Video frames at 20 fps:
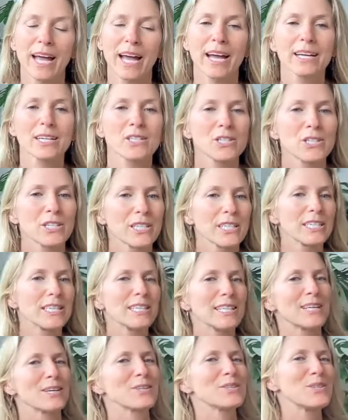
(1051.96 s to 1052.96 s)
action,
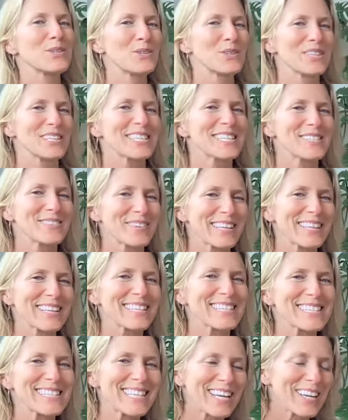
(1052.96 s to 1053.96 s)
and I'll turn this way
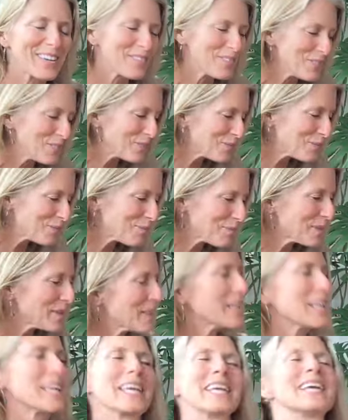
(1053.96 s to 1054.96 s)
this time,
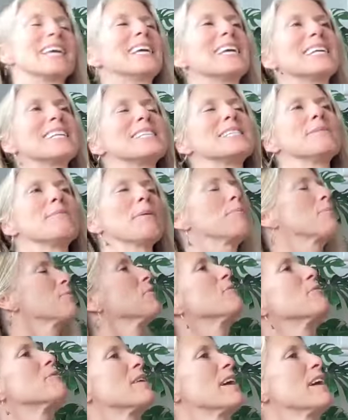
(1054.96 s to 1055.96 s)
see my
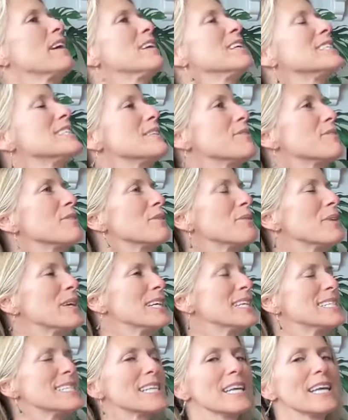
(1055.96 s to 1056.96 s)
profile in different
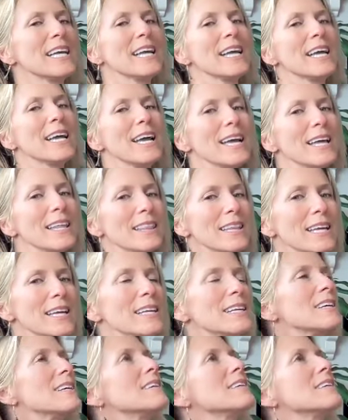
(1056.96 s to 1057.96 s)
ways, and then